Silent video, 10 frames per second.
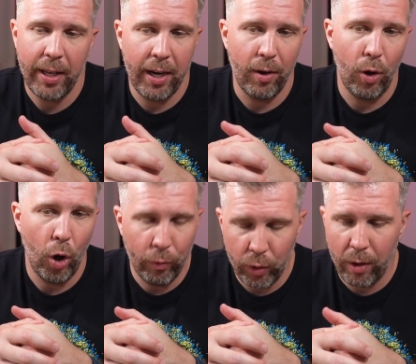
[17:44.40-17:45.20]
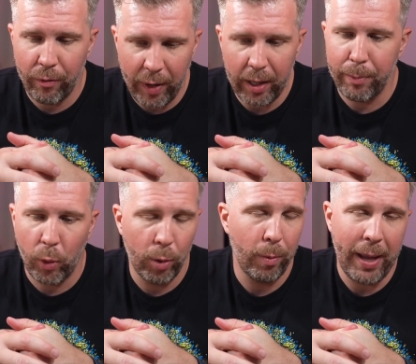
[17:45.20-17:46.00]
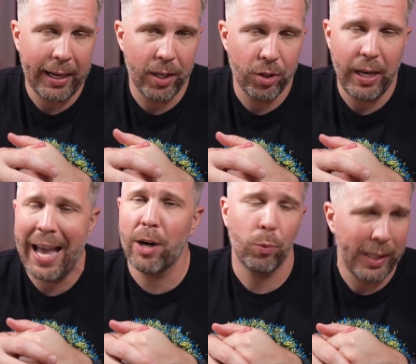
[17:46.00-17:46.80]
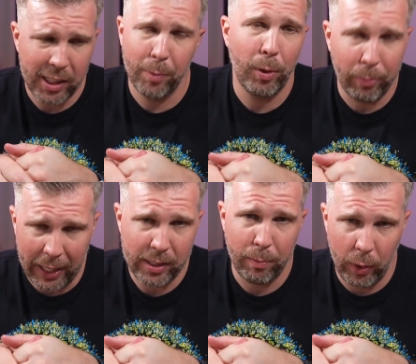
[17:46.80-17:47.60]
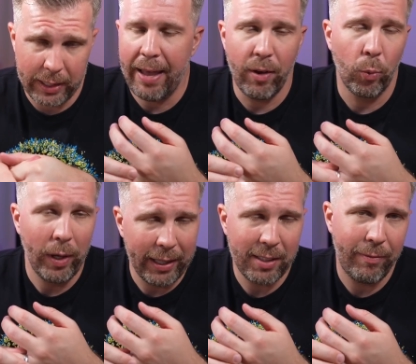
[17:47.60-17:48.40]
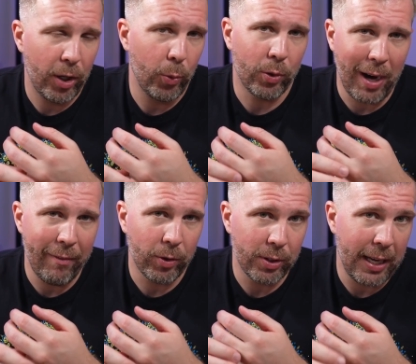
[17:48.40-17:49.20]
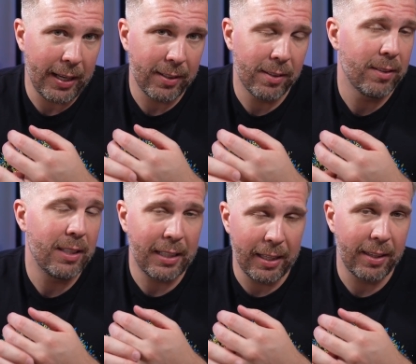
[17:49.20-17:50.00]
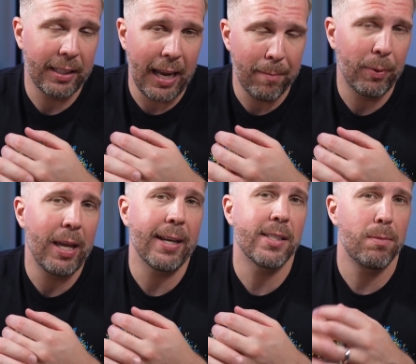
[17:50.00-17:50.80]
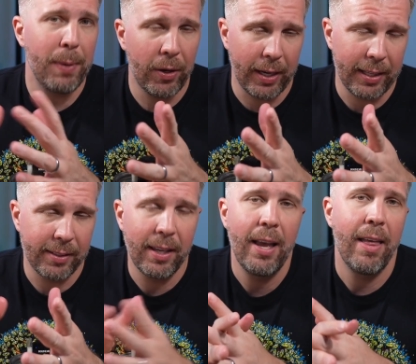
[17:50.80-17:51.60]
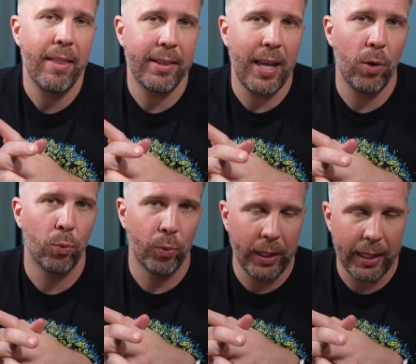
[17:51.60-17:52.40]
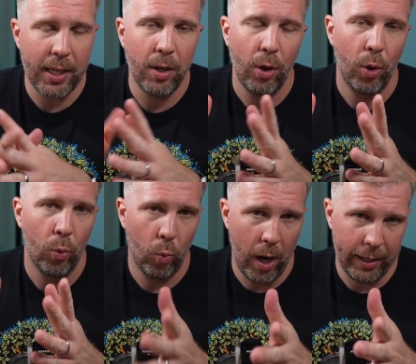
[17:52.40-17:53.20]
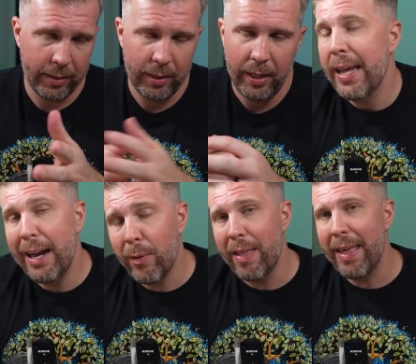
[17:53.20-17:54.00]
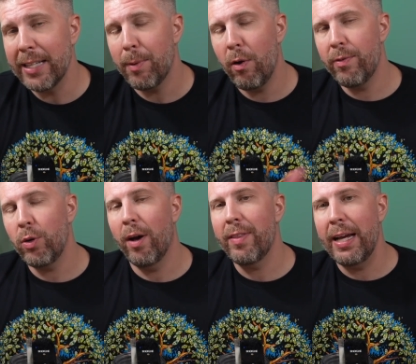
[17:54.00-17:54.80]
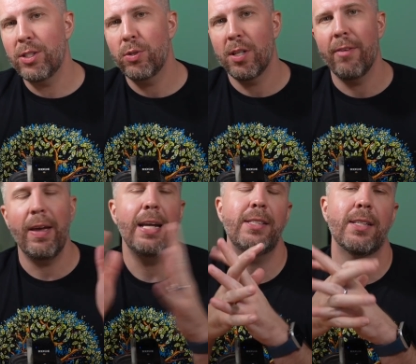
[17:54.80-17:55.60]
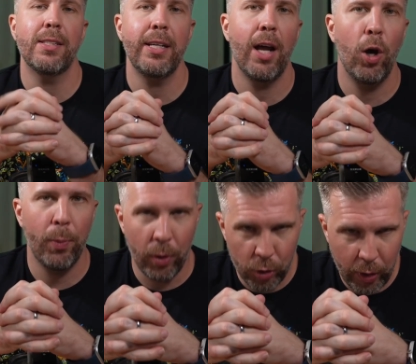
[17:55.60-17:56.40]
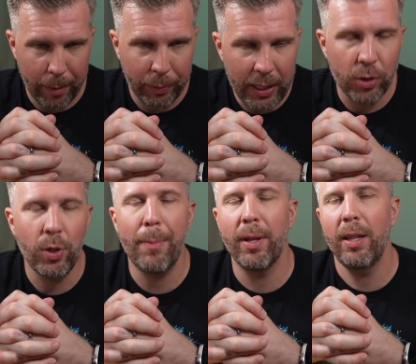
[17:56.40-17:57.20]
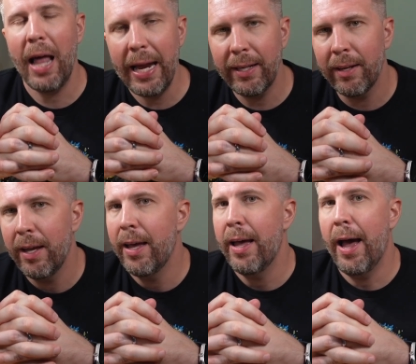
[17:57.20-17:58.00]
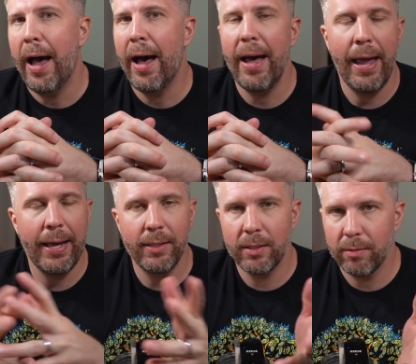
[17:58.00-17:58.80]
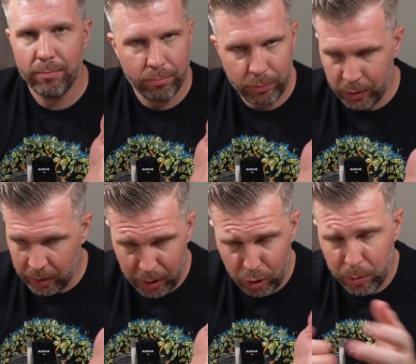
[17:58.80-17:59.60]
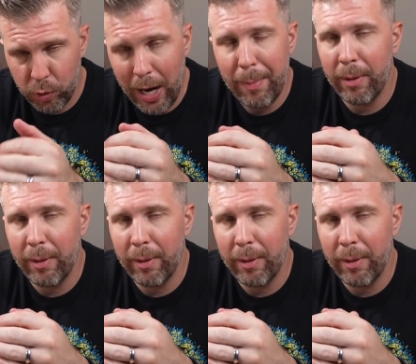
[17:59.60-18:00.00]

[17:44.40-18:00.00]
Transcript: an overall fairly portable package at a reasonable price point. And they're willing to fiddle with graphical settings to get the gameplay experience that they really want. Anyway, that's my review of the Asus TUF A16. I hope you enjoyed it. Please drop a like uh, and consider subscribing